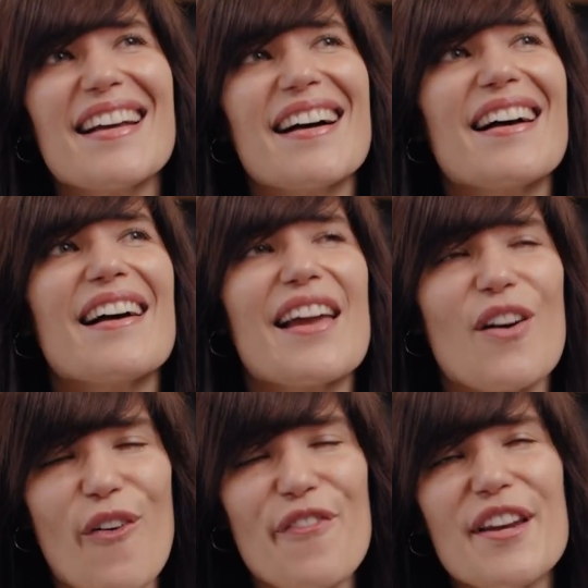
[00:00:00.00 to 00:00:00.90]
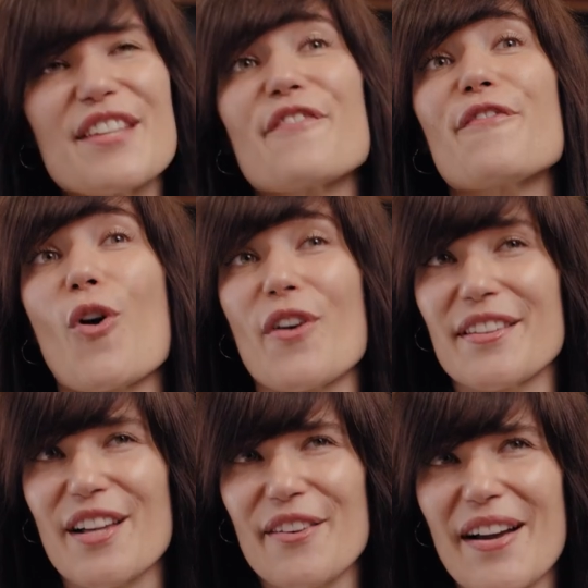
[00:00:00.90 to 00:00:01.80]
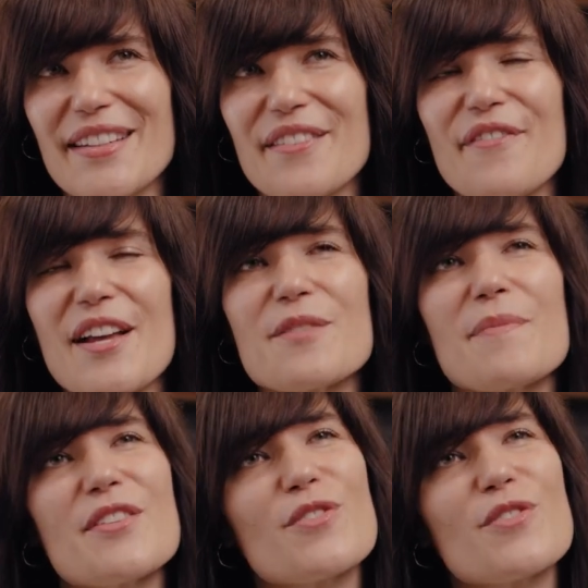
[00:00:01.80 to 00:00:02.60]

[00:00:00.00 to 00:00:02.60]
and often is foreign direct investment.